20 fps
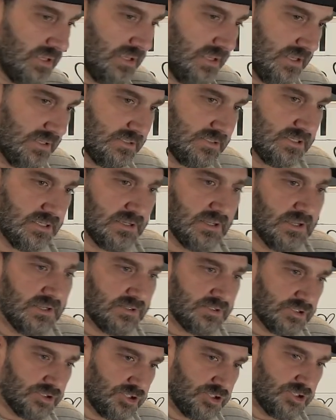begin to
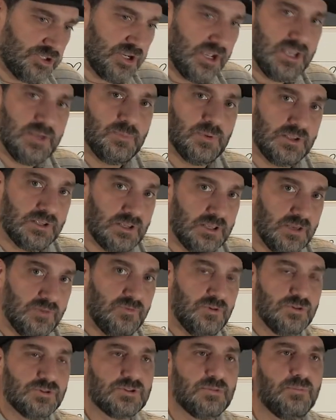shape and
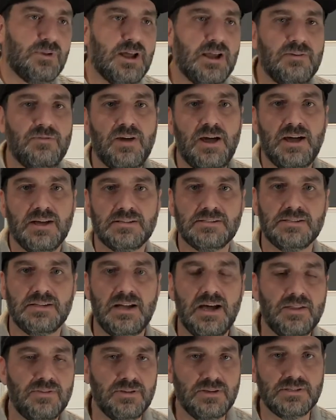give you some life hacks that
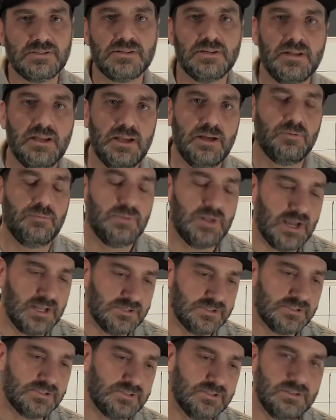I think is going to help
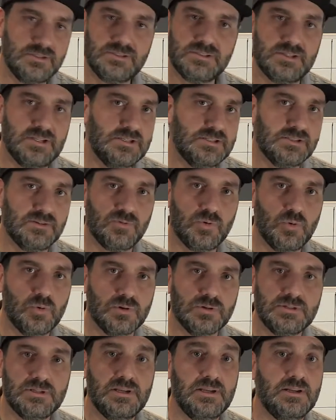not just in this season of
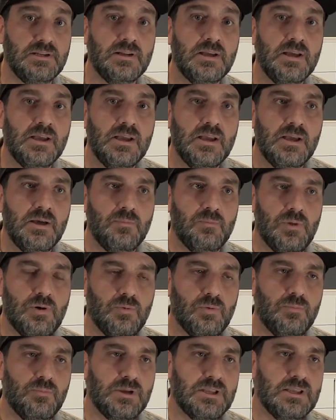quarantine,
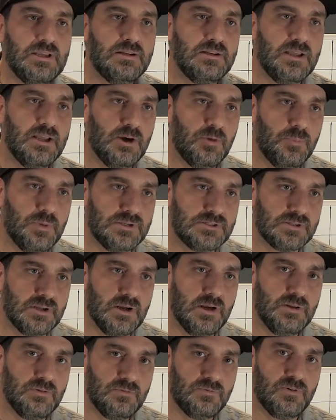but will begin to help us
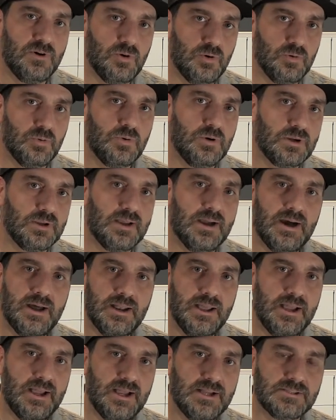unfold what
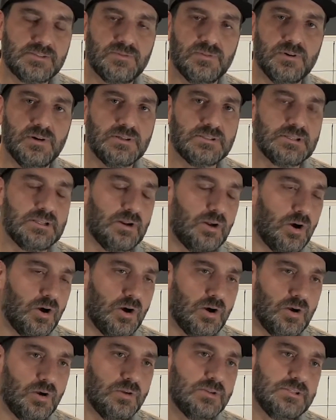God has for us in
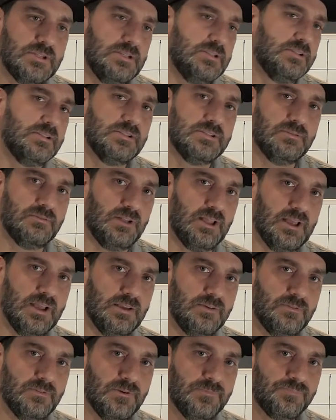all seasons of
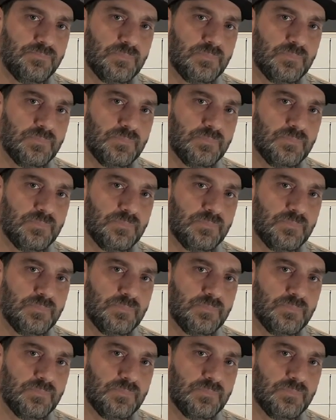life.